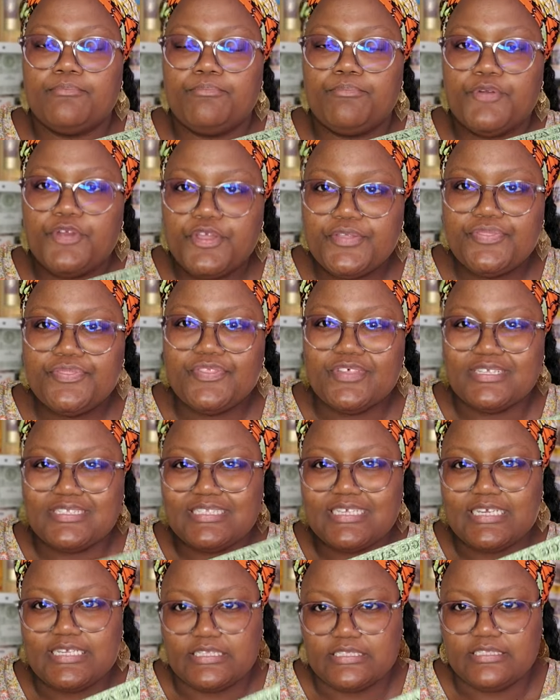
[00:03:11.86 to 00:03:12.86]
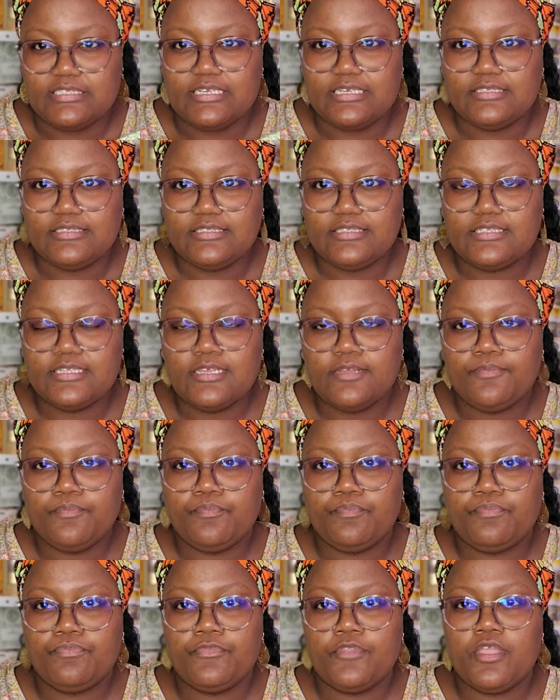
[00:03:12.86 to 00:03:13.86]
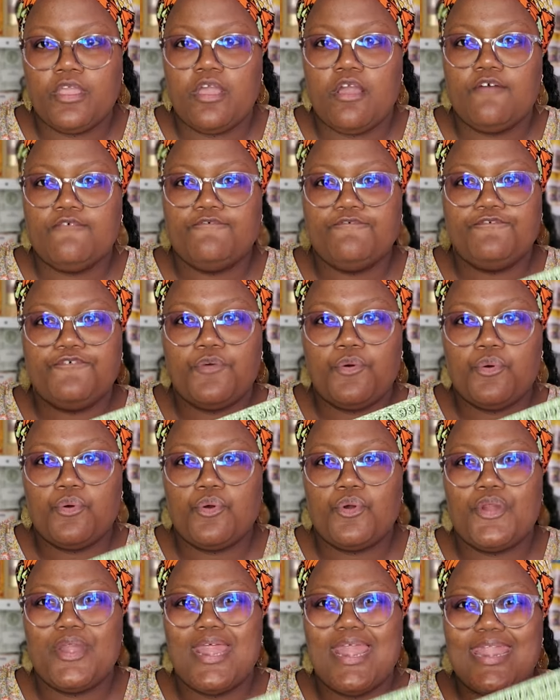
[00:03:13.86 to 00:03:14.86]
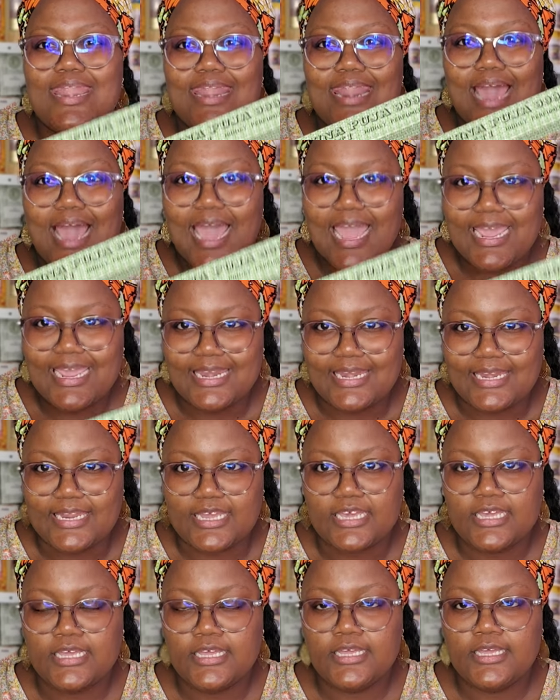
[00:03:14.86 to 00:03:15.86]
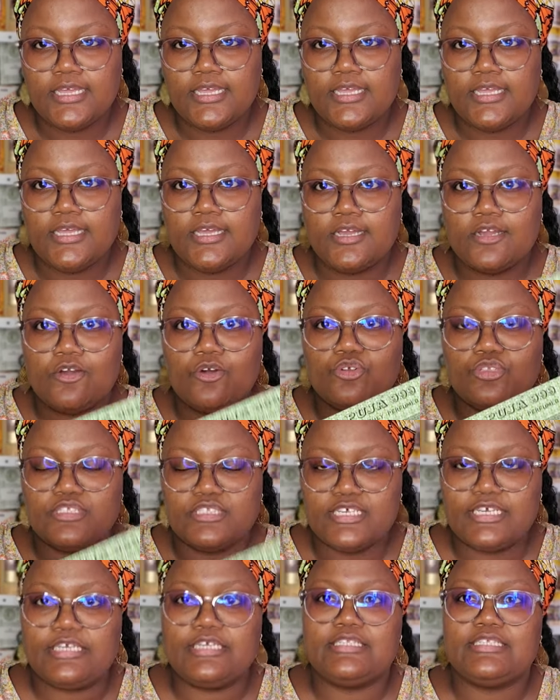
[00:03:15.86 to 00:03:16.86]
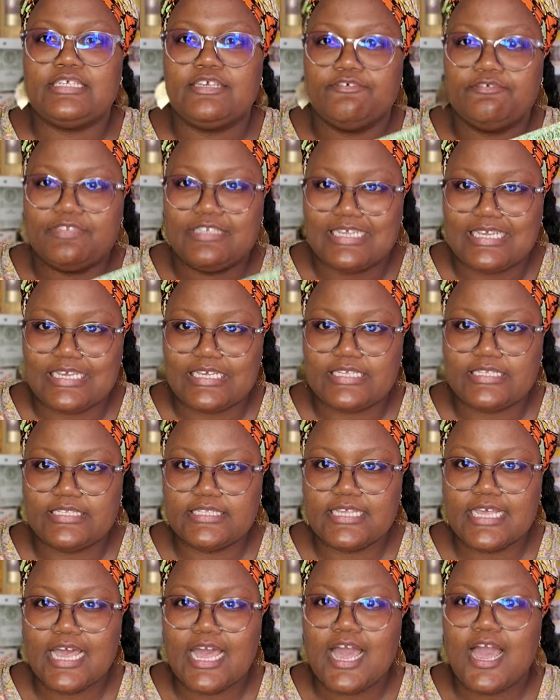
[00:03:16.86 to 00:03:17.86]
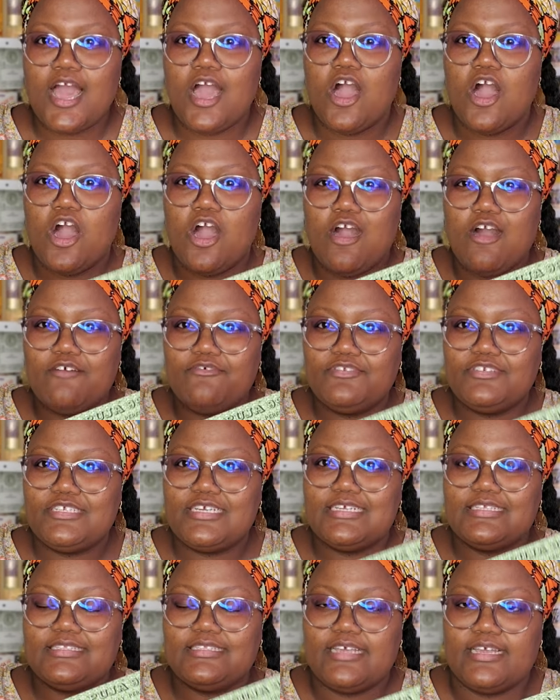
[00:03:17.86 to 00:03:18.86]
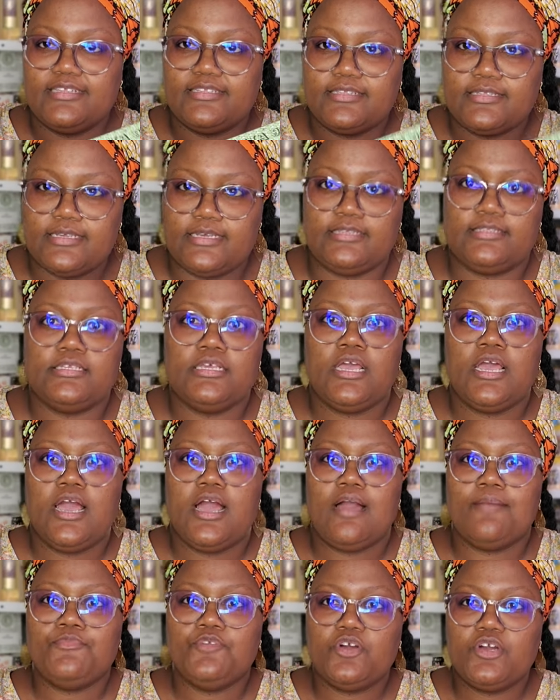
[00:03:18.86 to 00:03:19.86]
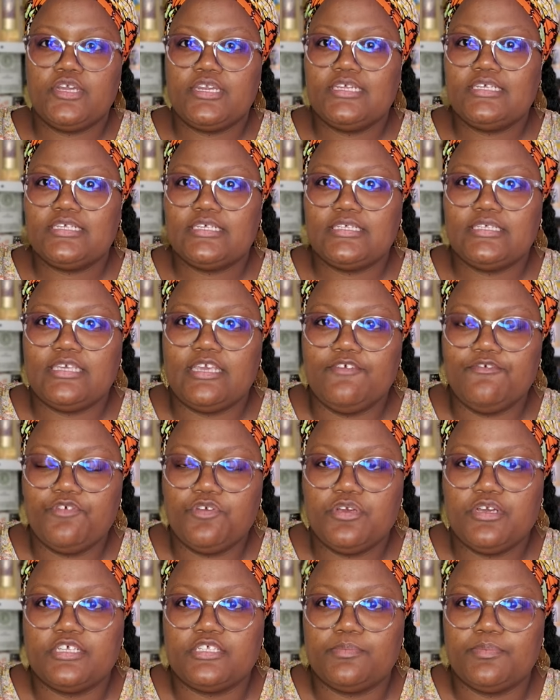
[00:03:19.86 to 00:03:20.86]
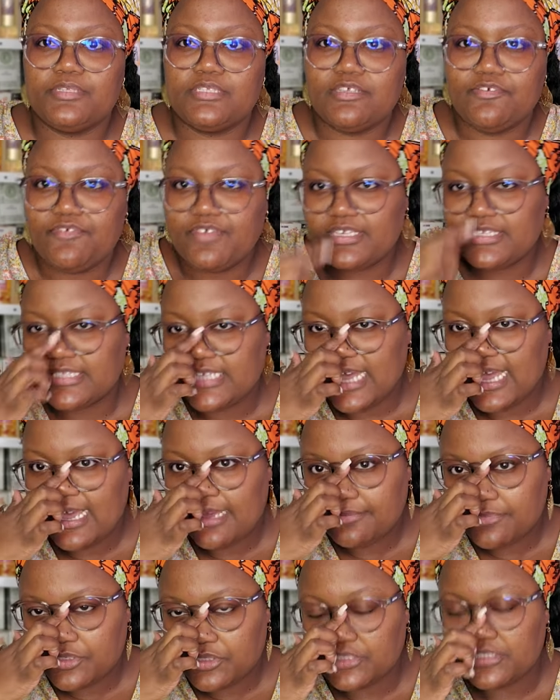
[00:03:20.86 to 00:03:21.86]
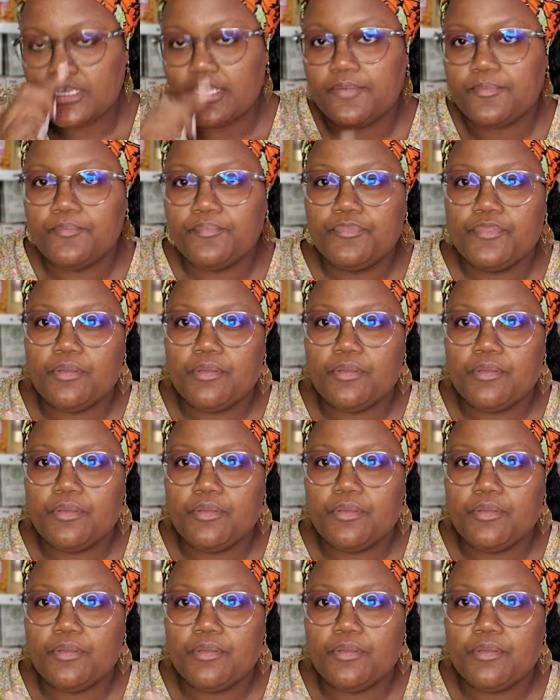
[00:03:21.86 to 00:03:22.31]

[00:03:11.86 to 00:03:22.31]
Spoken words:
this incense for 9 consecutive days after sunset. I'm not going to give you a specific time to say